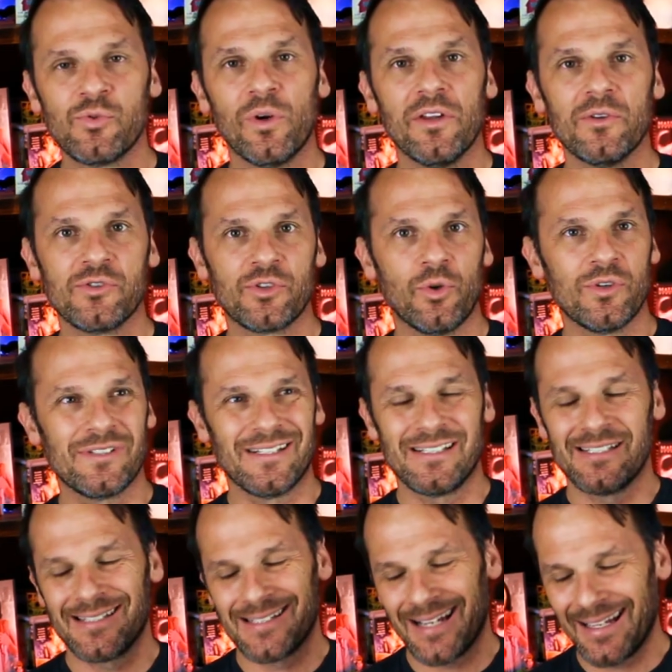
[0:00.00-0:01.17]
You know, it's one of those scores
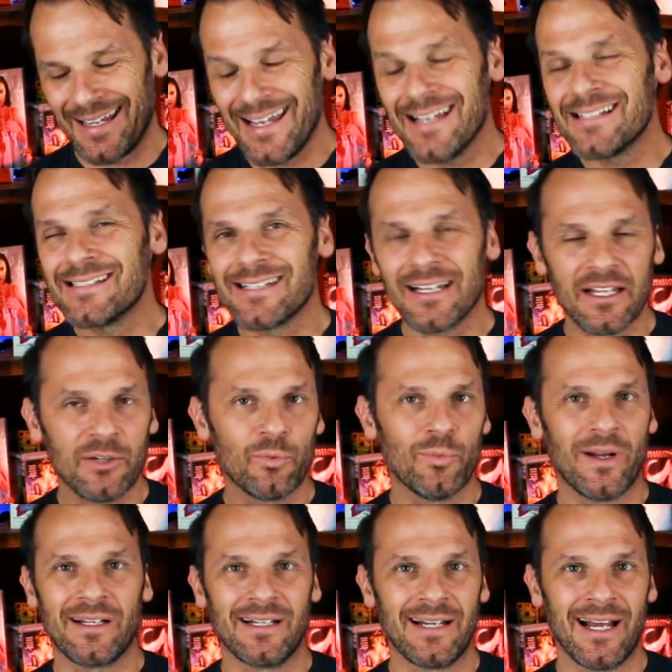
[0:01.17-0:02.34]
that's just like instantly
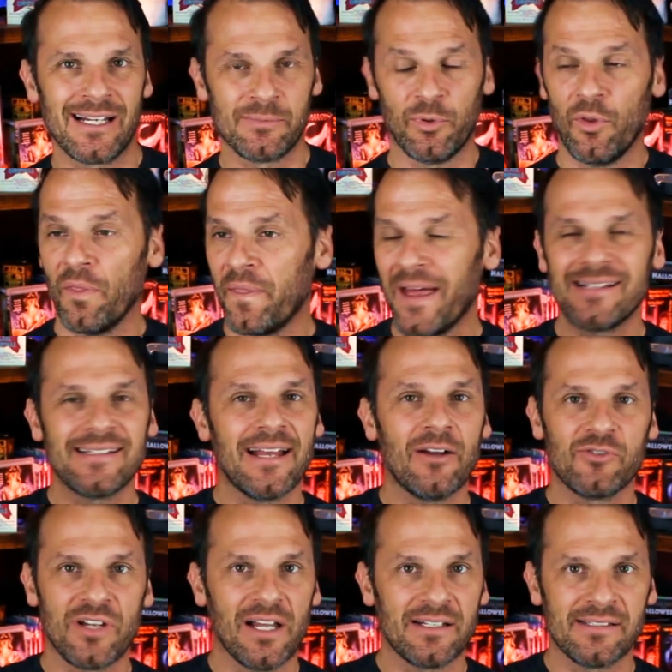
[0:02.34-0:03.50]
recognizable. That
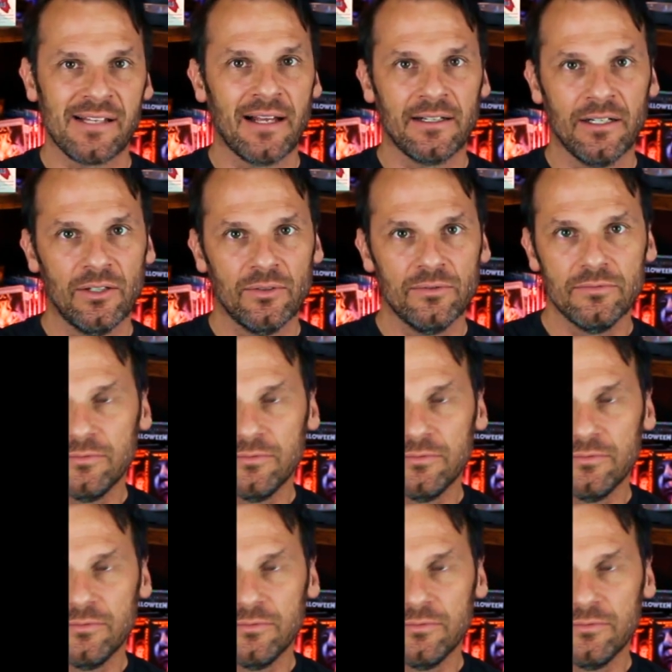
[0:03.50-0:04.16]
sounds like Psycho.